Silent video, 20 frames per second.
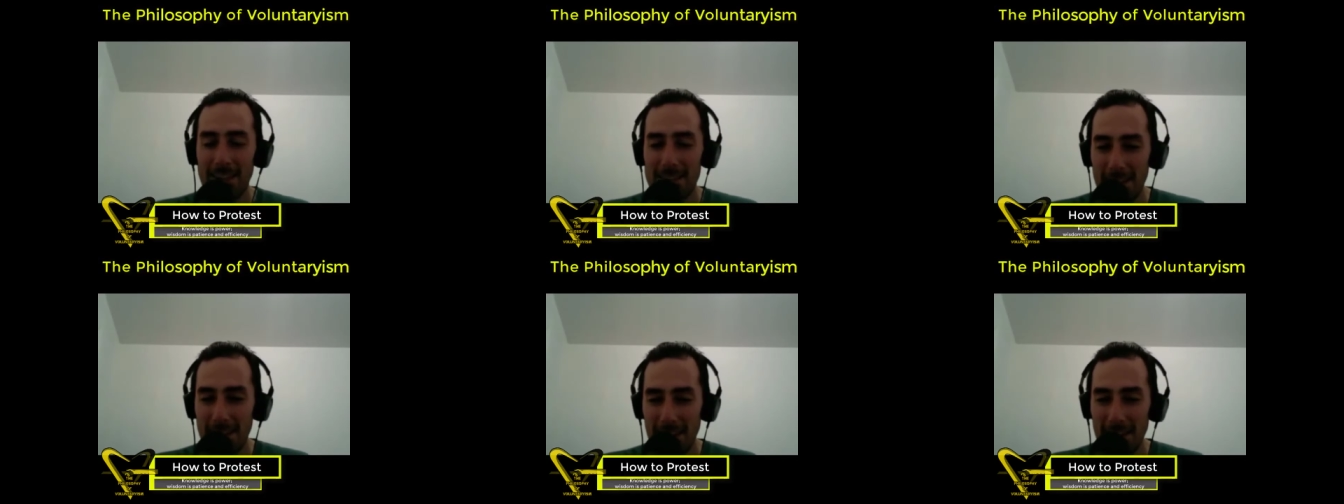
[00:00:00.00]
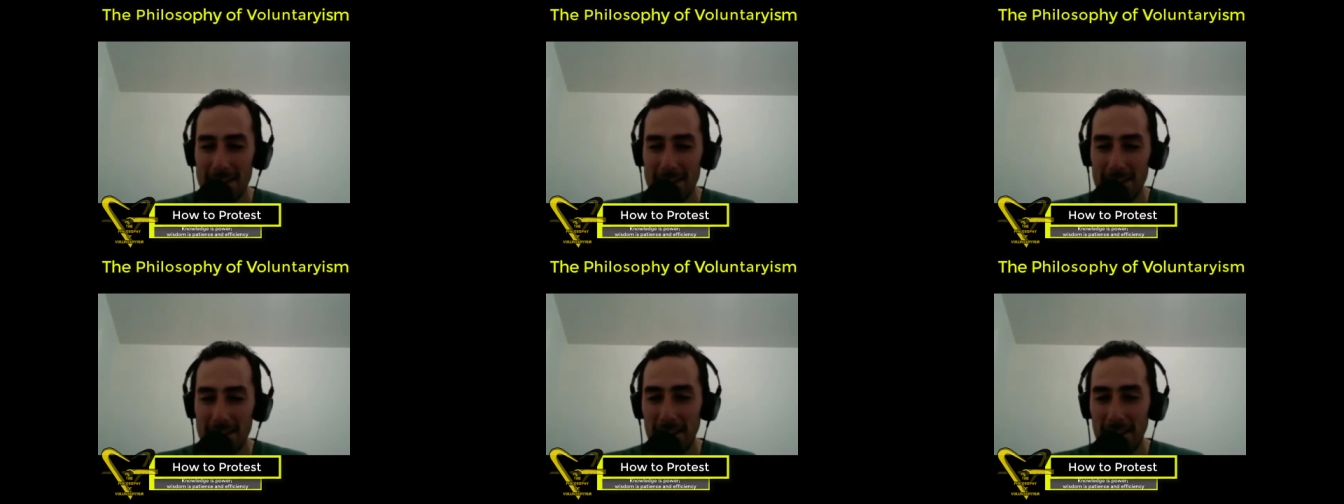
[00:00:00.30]

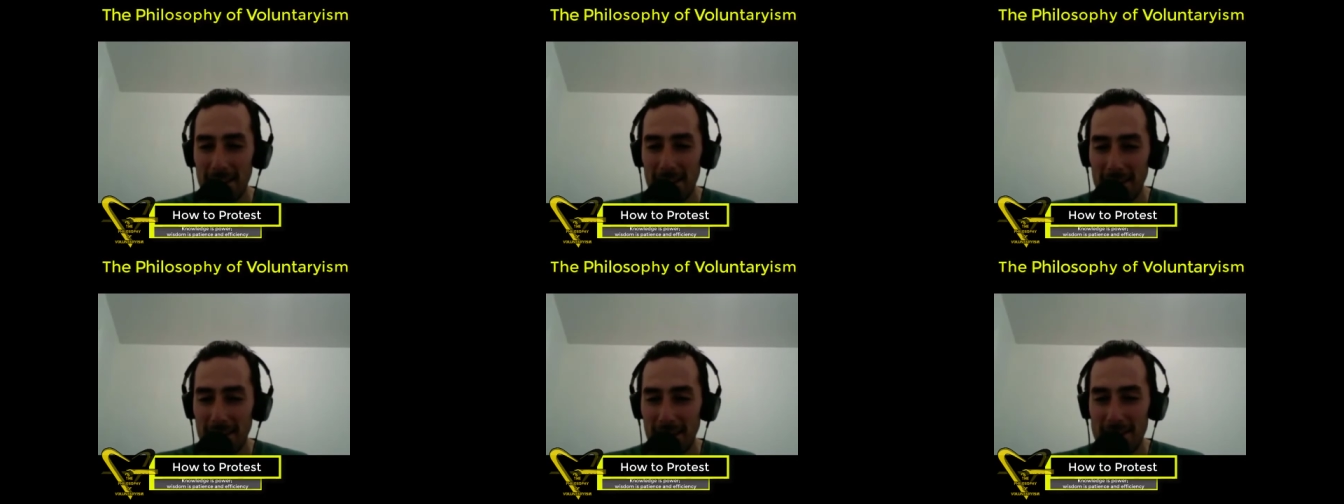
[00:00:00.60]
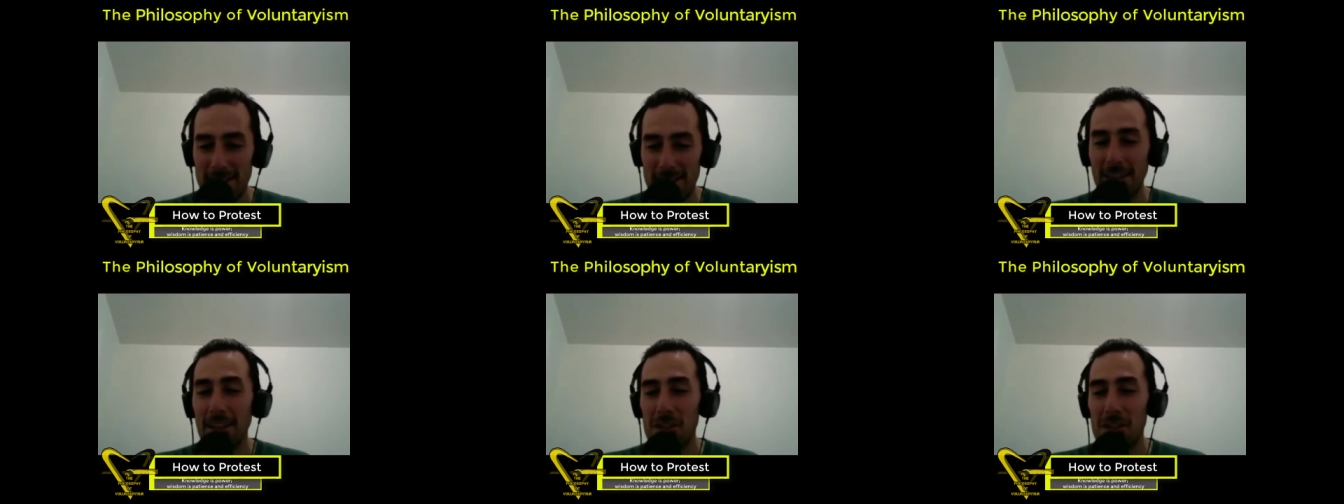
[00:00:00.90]
the
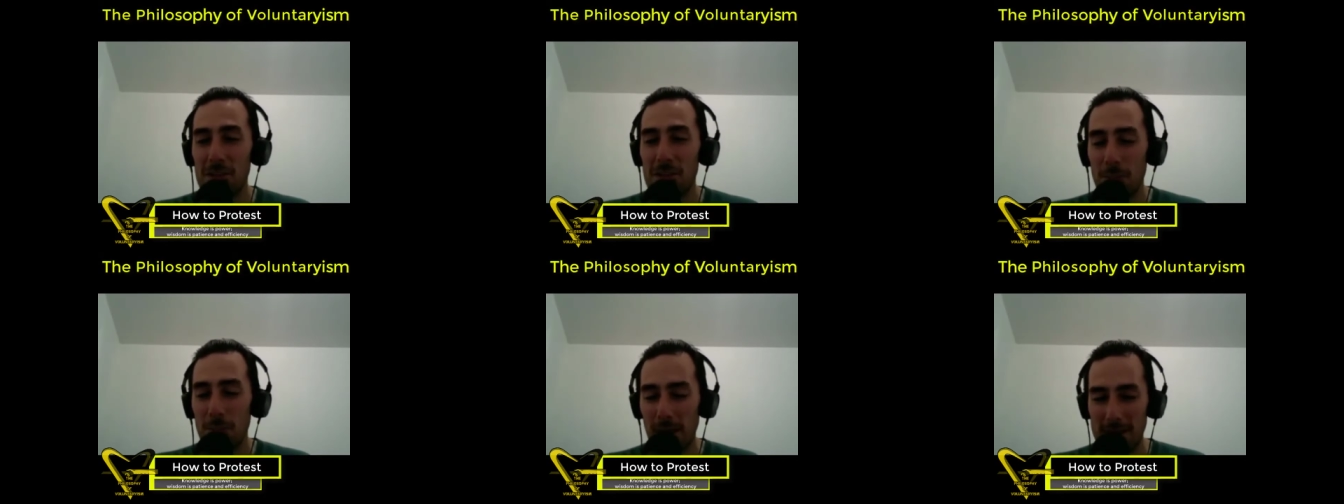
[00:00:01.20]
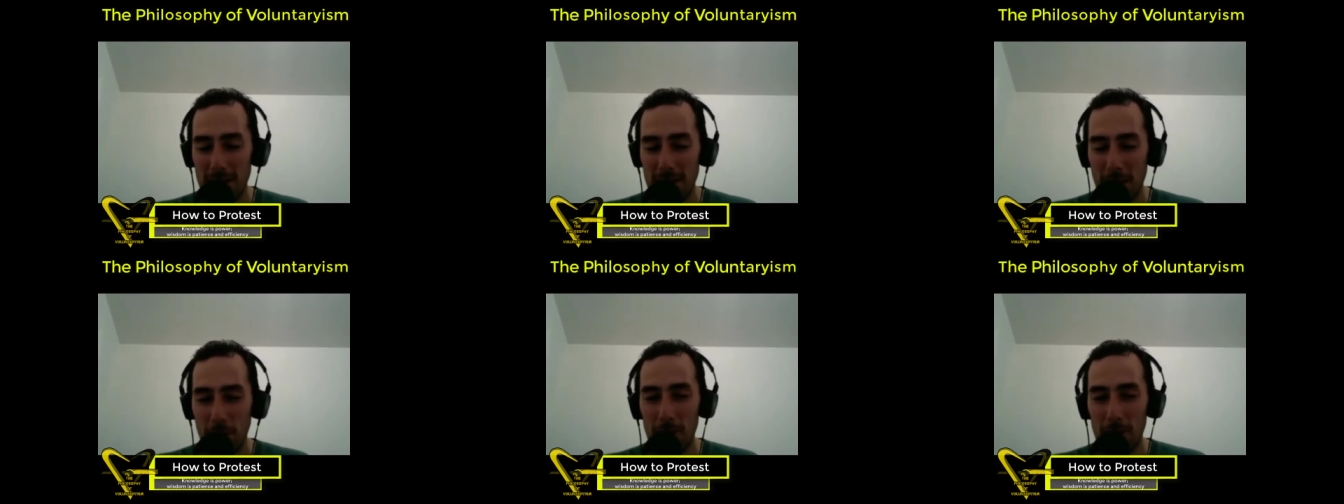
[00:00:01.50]
linchpin,
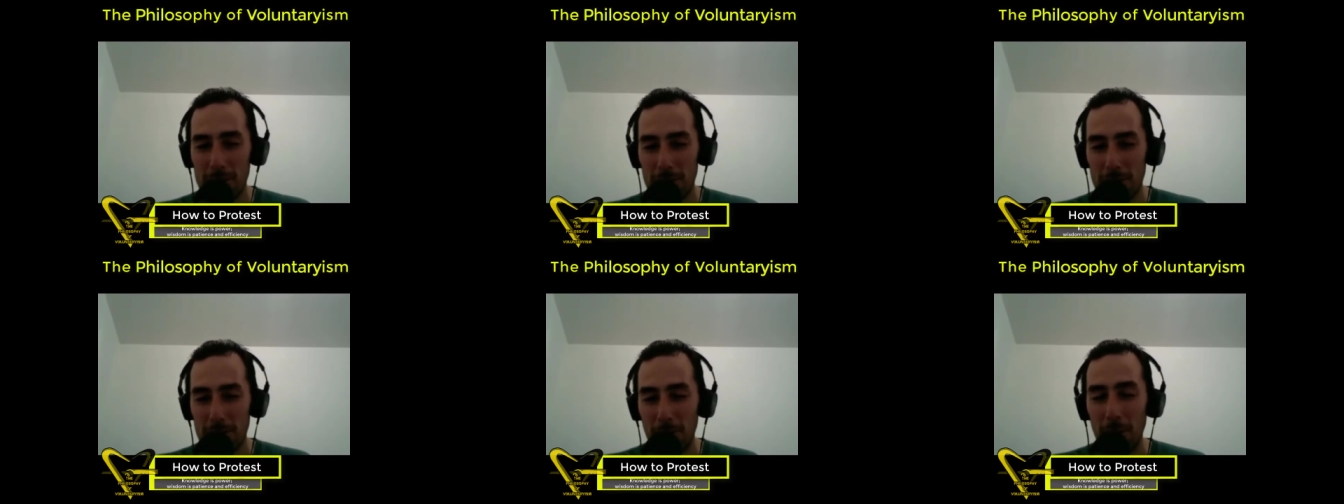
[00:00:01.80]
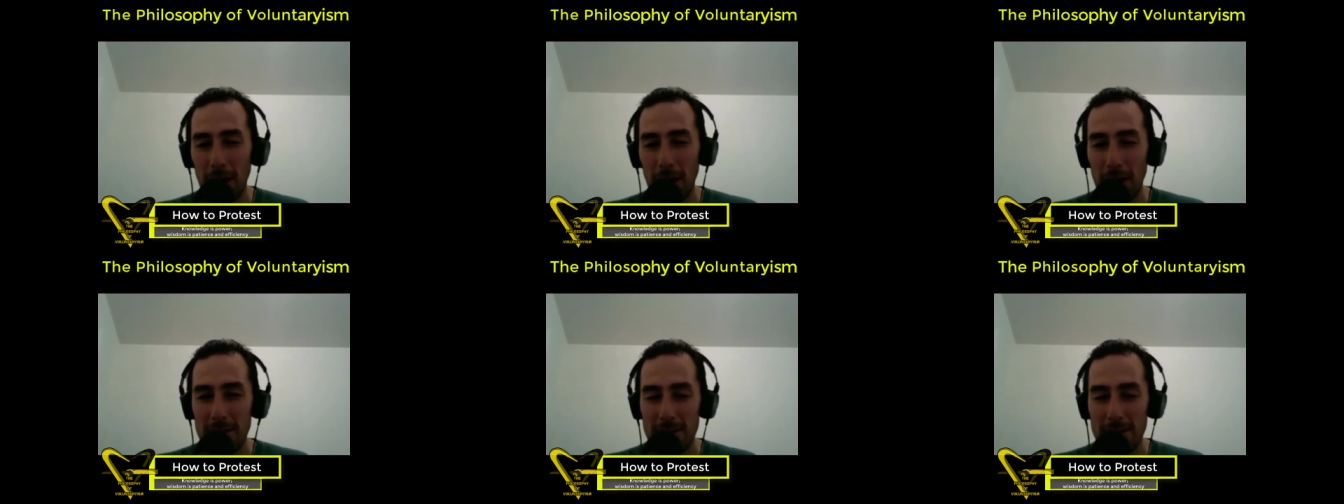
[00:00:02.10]
that's the crux for
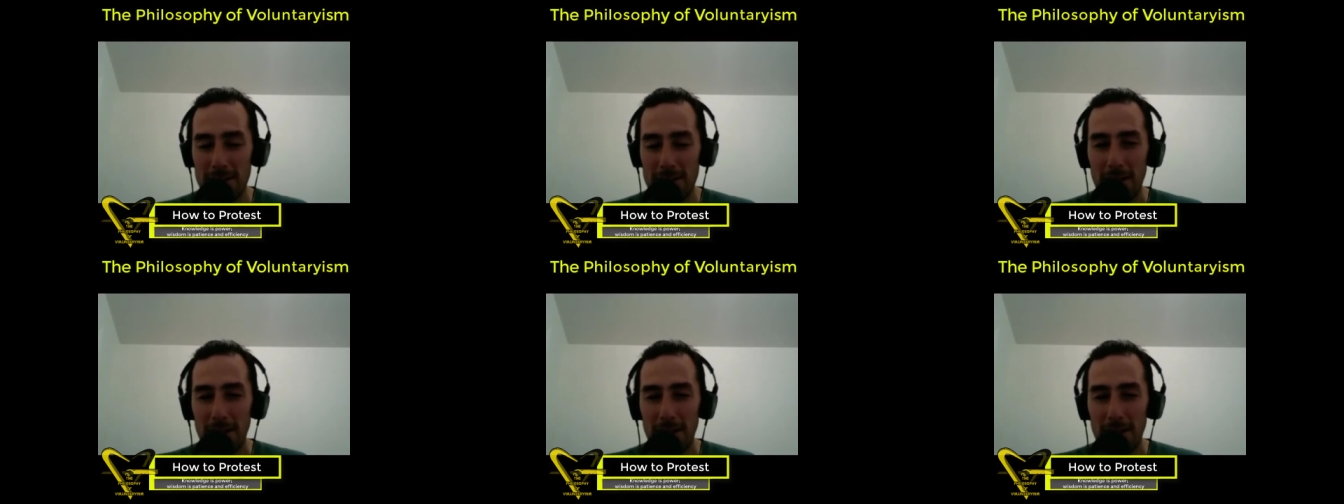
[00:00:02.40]
me,